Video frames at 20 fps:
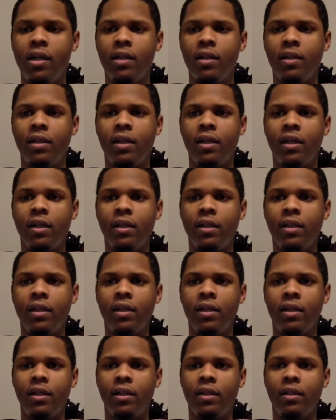
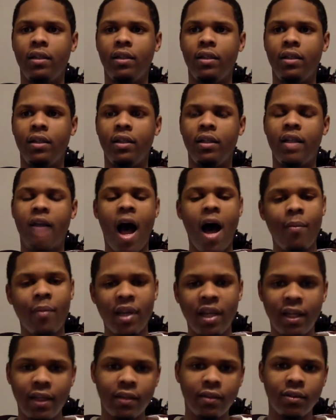the
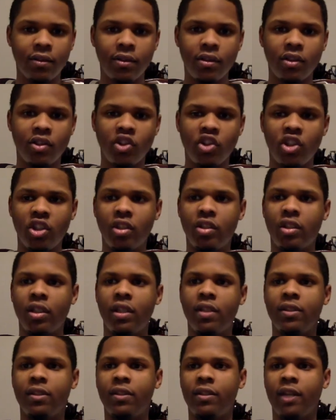dominance just
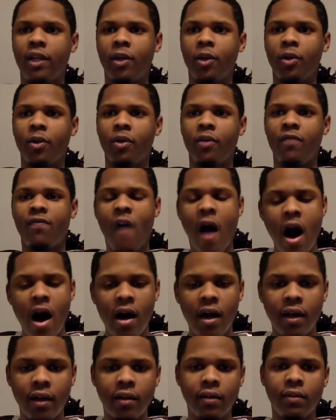isn't there. The
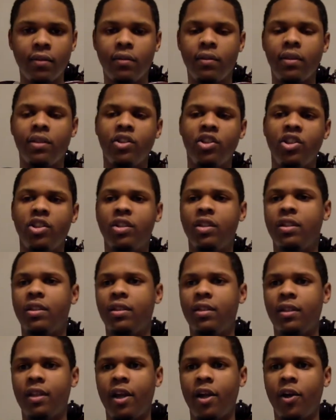fun just
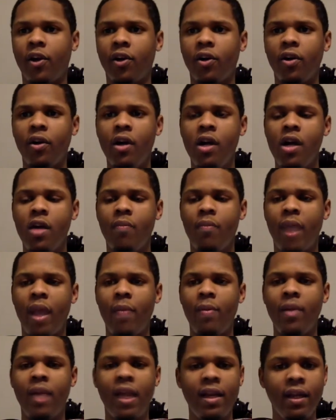isn't there.
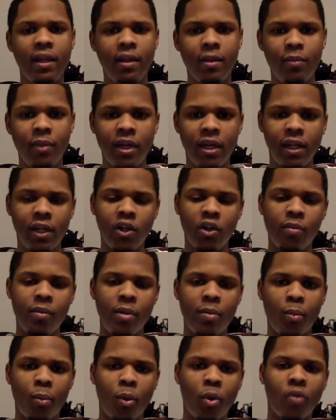Maybe they need to be a little bit
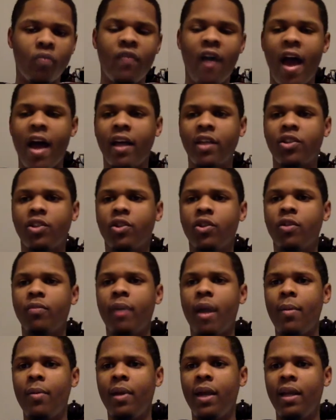more faster.
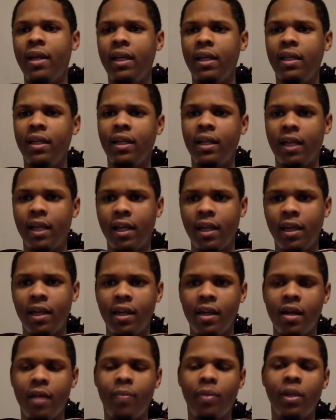Maybe they need to get it
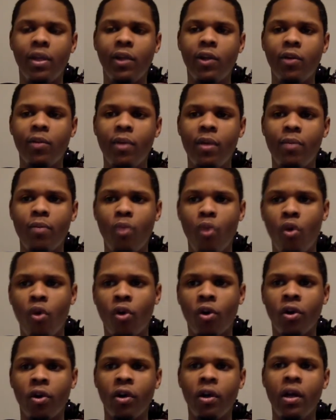up a little bit
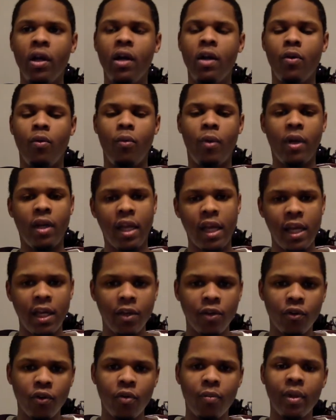more with
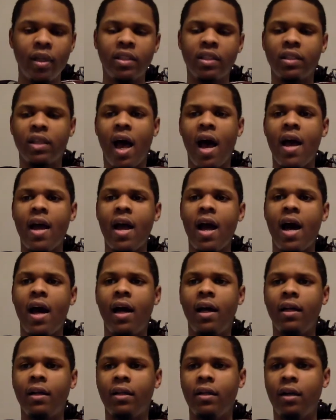Ingram and
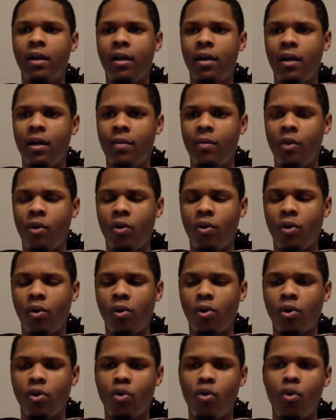Zion on
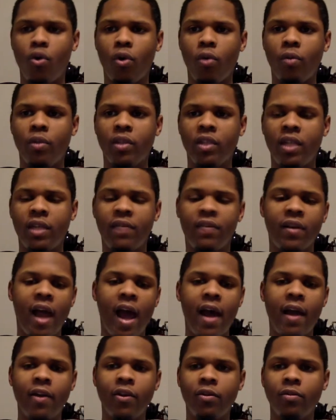the court with Steven
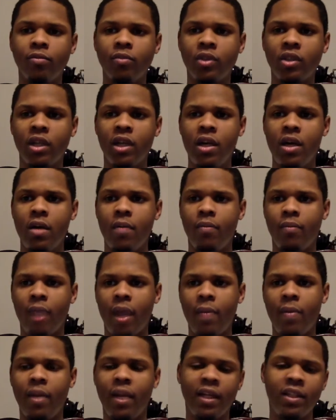Adams.
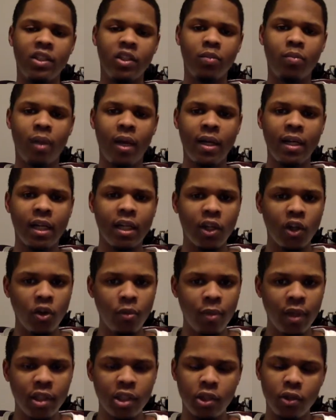Maybe they just playing a little
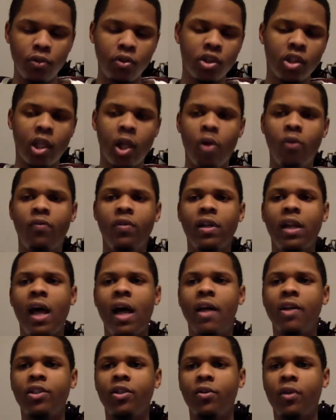bit too slow for
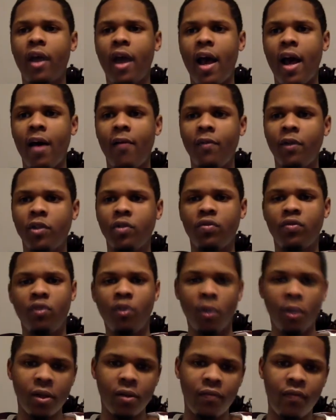Lonzo to have his
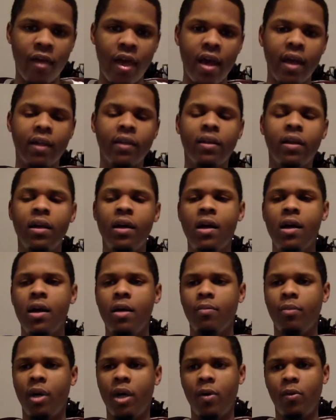full effect.
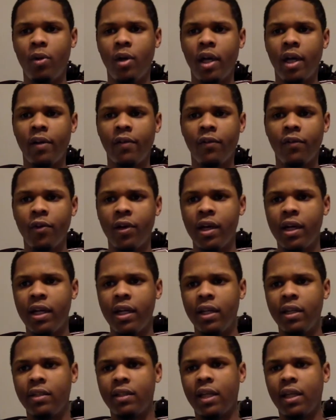But whatever it
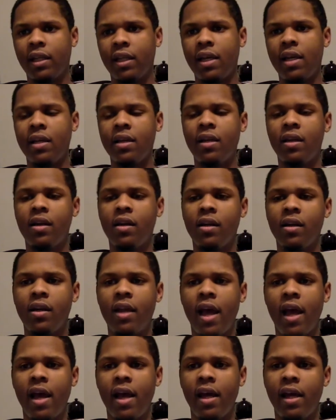is, at the end of the
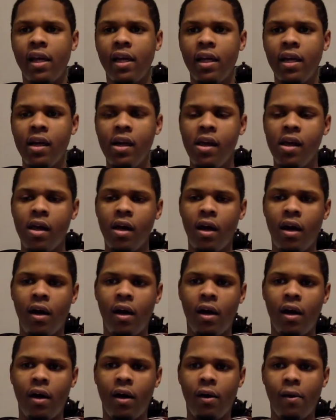day,
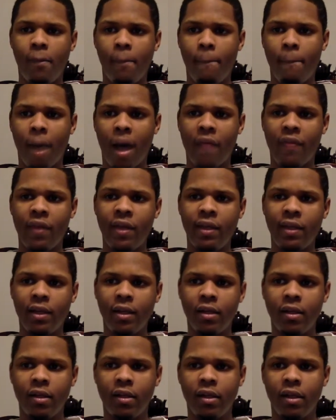I think
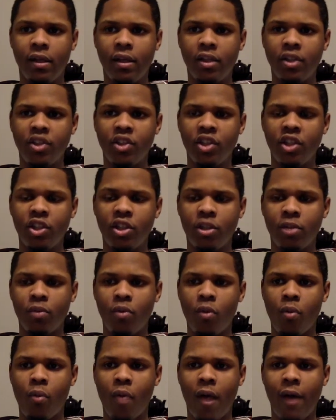the decision
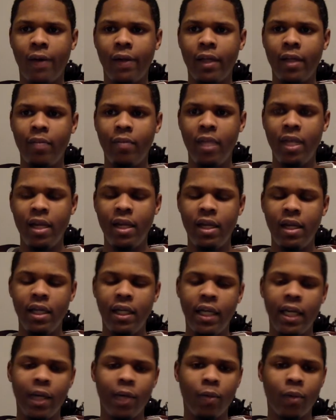will probably be
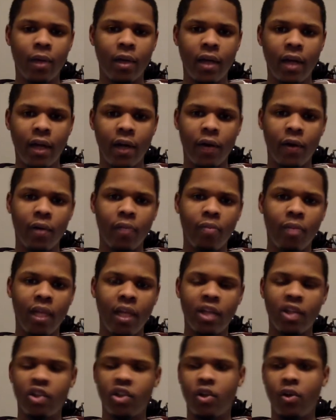get rid of Eric
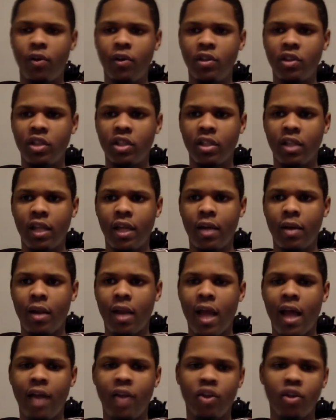Bledsoe and just let
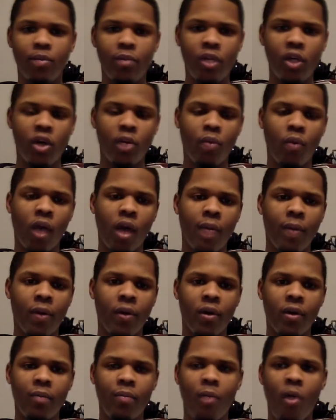Lonzo be your
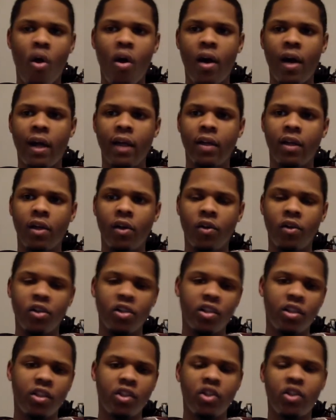primary ball handler and
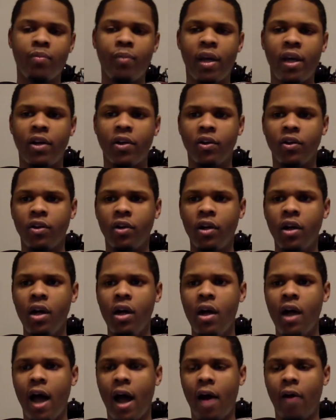decision maker
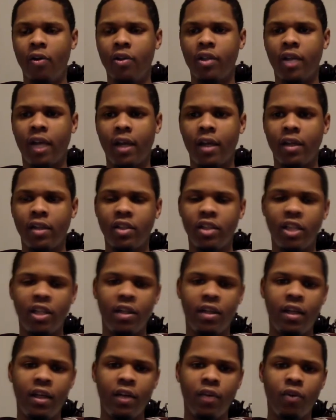outside of
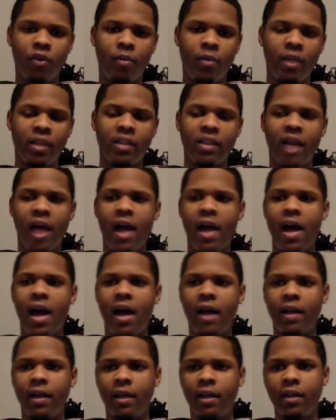Ingram and
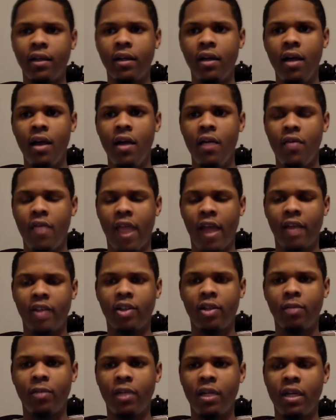Zion. And that's
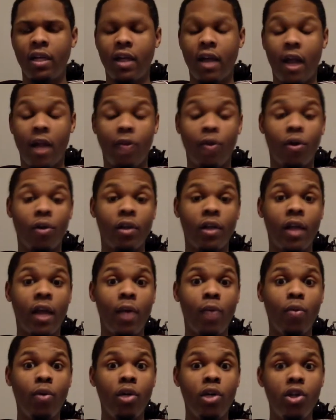something that I thought that they
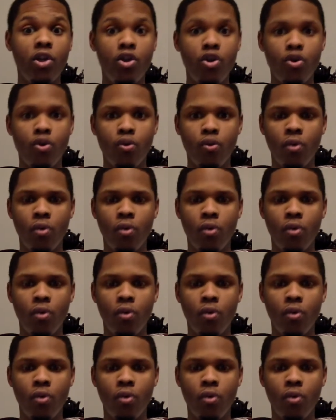would do.